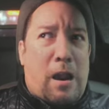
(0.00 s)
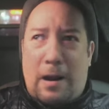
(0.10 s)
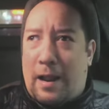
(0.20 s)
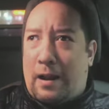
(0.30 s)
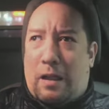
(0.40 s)

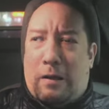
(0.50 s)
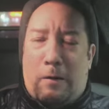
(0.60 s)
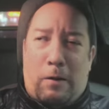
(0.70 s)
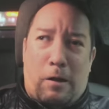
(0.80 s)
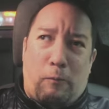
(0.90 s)
Like
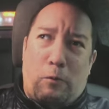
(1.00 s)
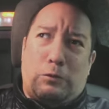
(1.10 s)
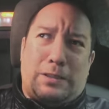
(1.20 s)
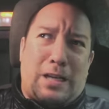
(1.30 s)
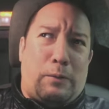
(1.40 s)
the
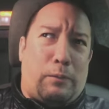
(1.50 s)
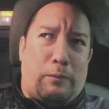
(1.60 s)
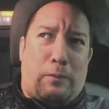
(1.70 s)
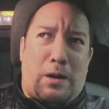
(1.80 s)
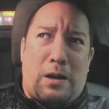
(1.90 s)
most
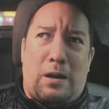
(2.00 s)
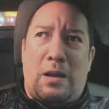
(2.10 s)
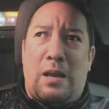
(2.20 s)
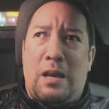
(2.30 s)
common part